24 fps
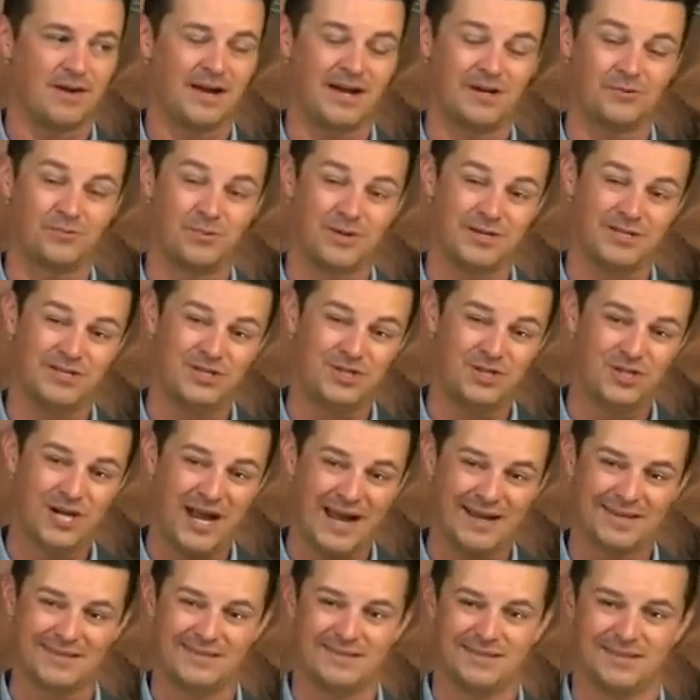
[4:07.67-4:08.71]
had
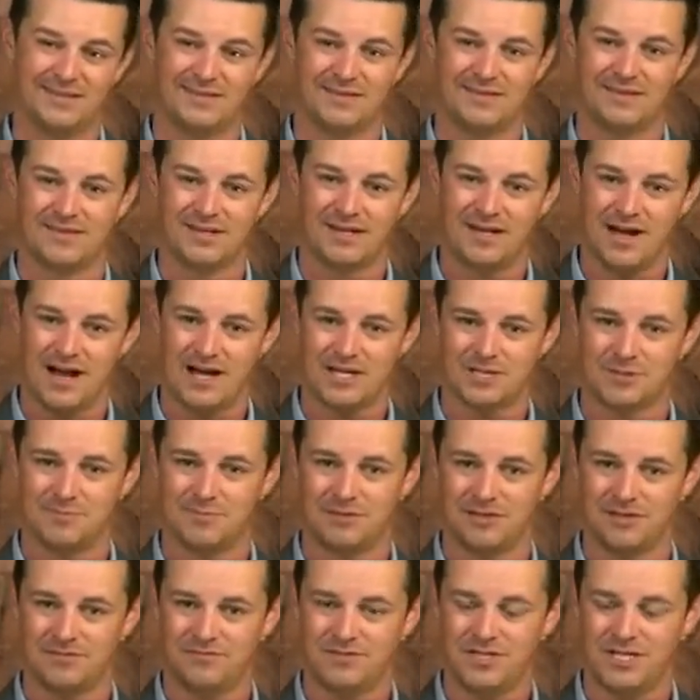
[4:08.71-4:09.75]
rejected the
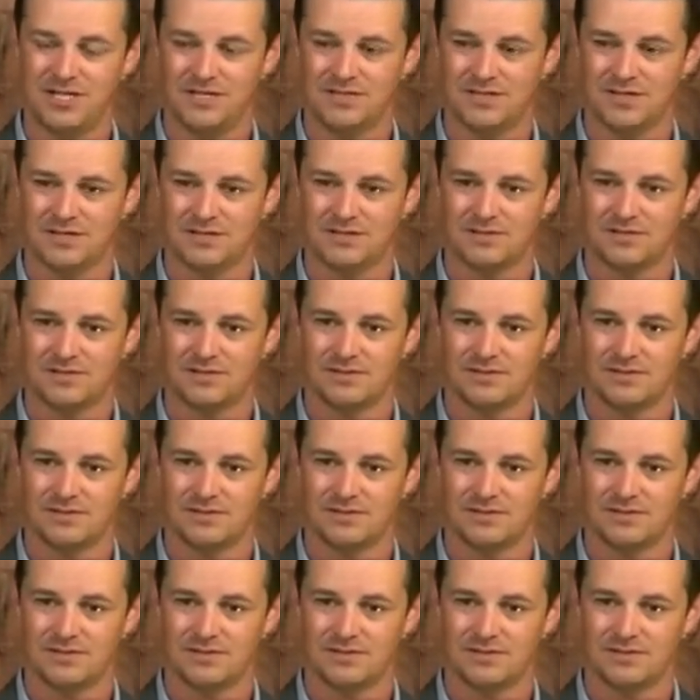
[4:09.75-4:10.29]
gospel of Jesus.